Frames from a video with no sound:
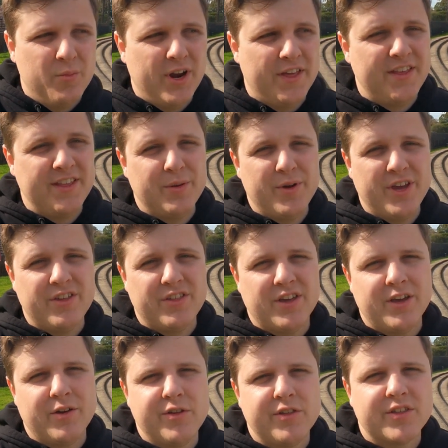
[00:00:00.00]
But I think the biggest
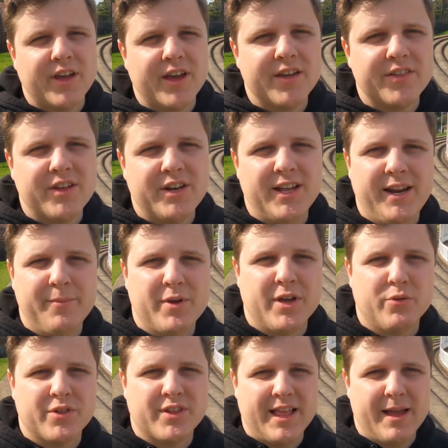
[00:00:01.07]
thing is Sydney Olympic was